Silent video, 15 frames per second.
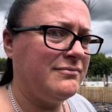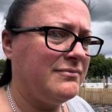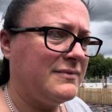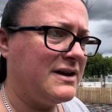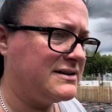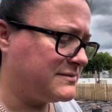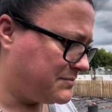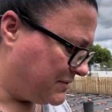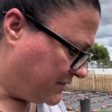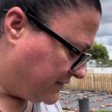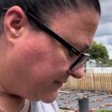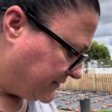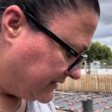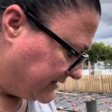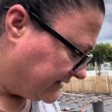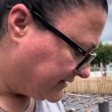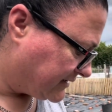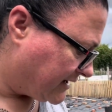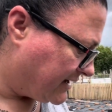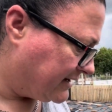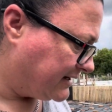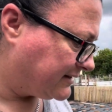That's beautiful little
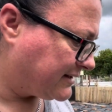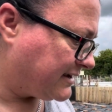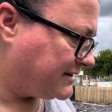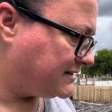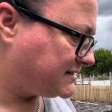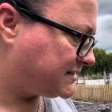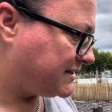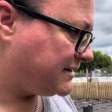garlic, that is.